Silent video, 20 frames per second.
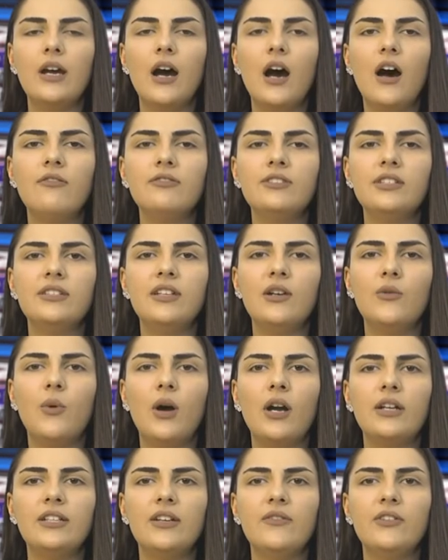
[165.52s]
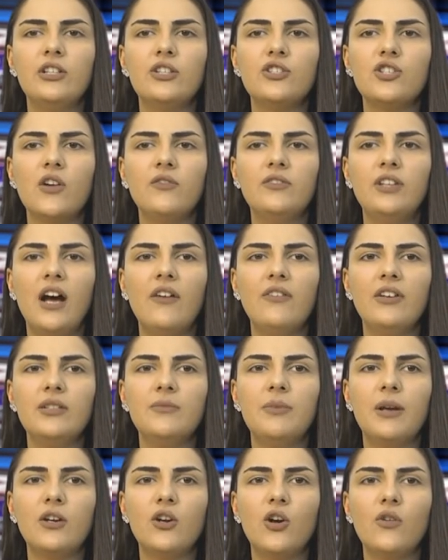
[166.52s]
After the war, the village of
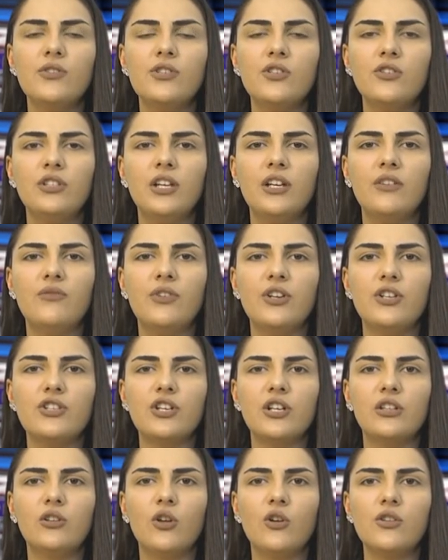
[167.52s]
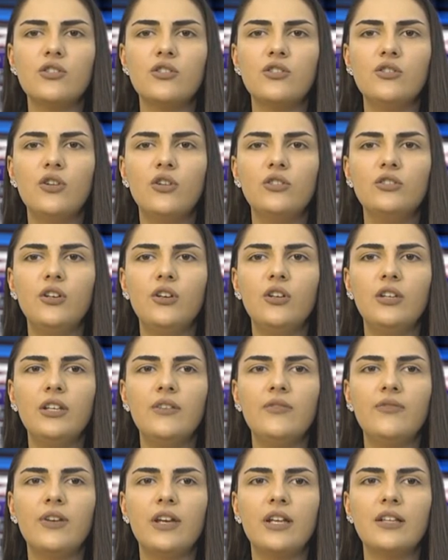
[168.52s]
Davit Bek of Syunik region lost not
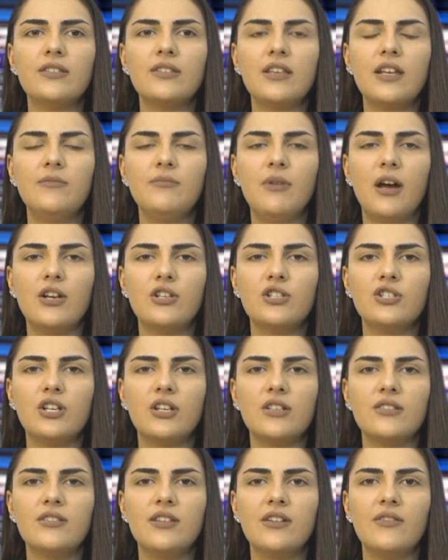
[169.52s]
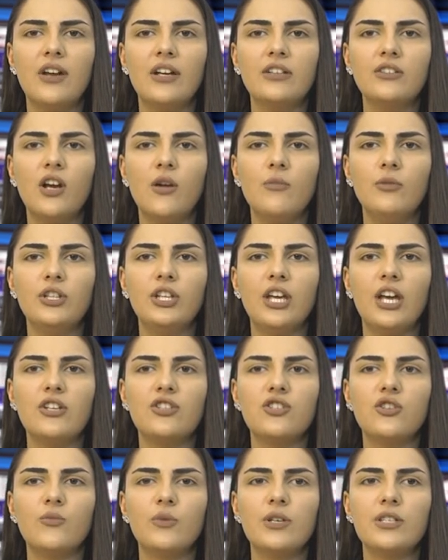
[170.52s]
only fields and pastures, direct
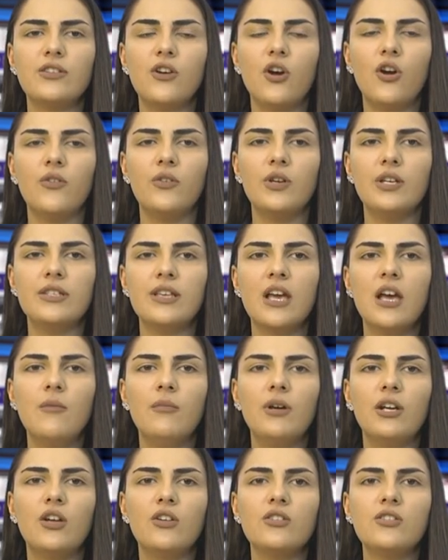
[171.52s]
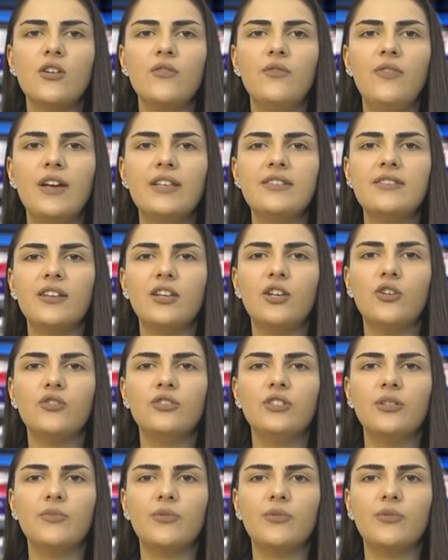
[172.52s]
communication with Goris, but also faced security